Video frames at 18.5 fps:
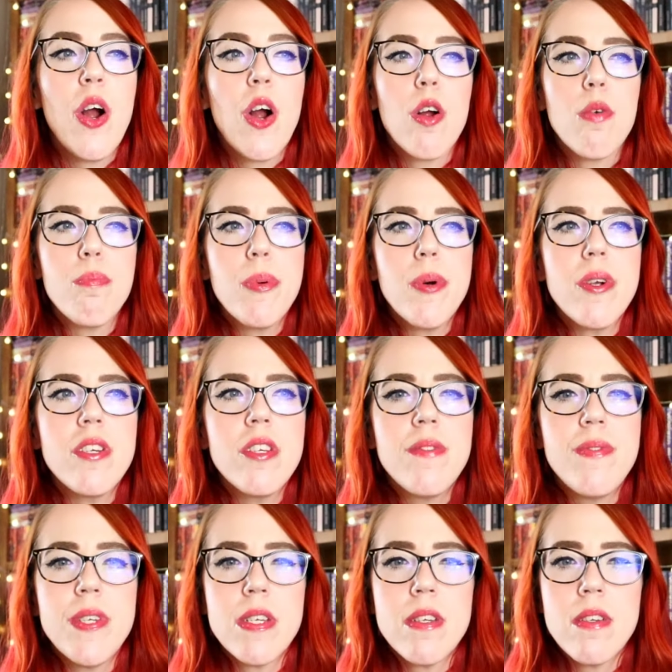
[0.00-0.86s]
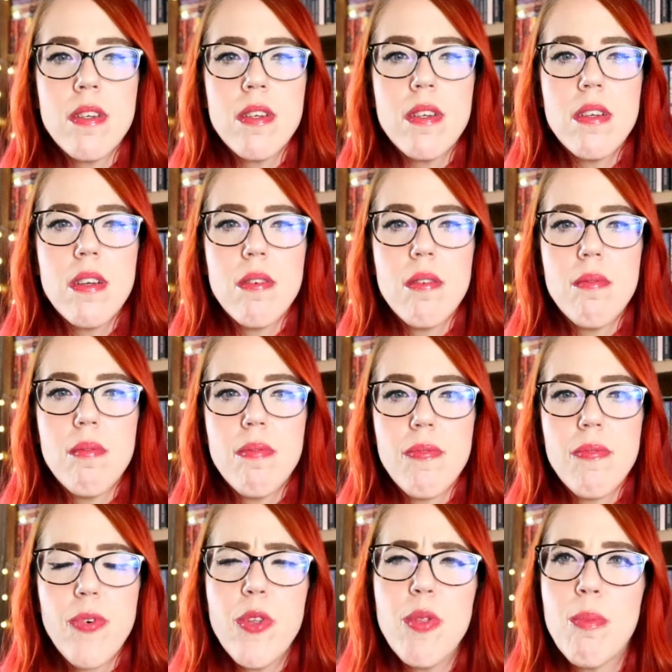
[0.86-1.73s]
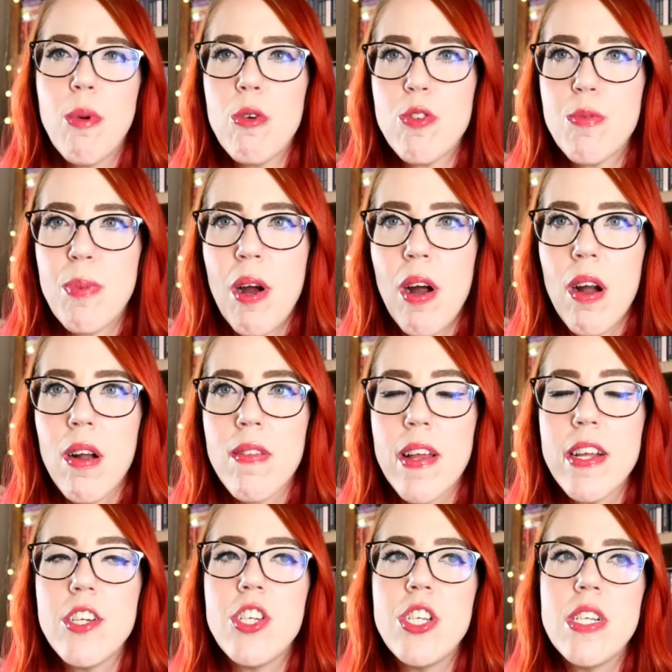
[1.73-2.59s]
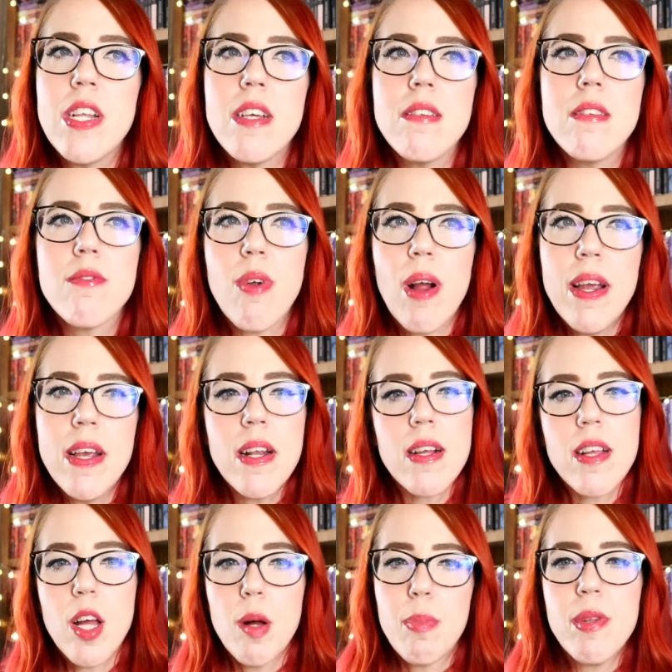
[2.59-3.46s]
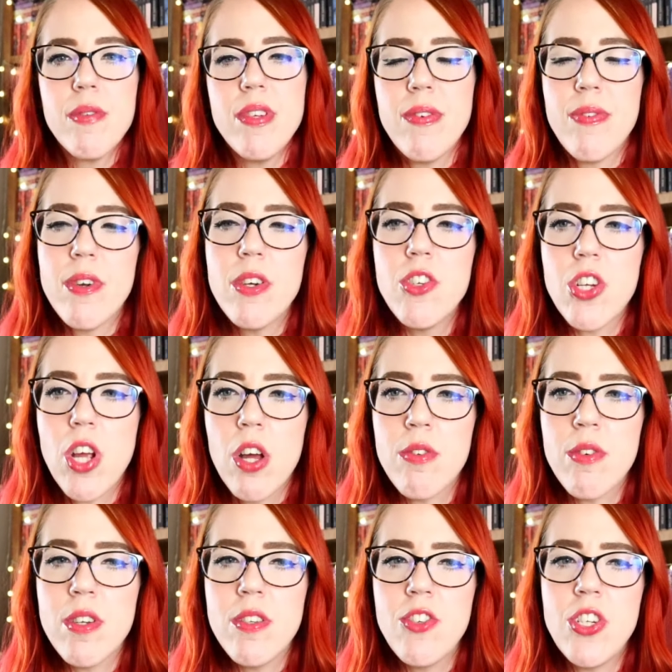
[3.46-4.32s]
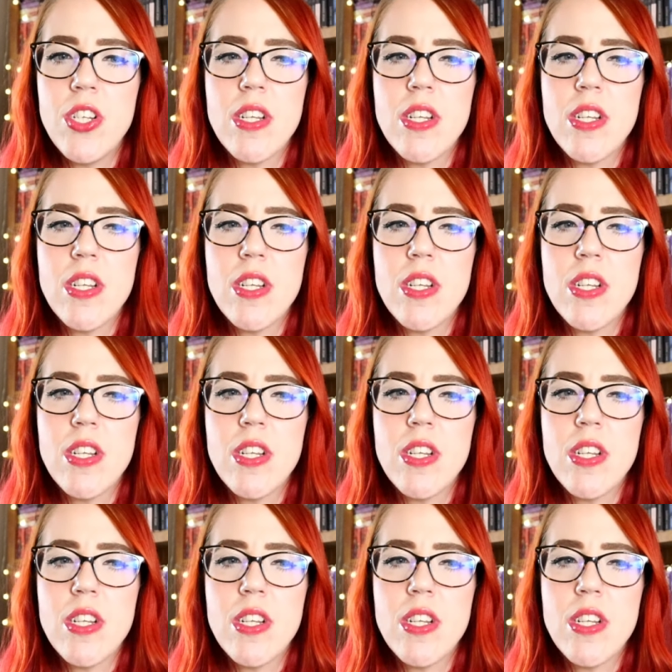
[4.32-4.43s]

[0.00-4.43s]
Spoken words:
Her books feel, for the most part, like she does write in a couple of different genres.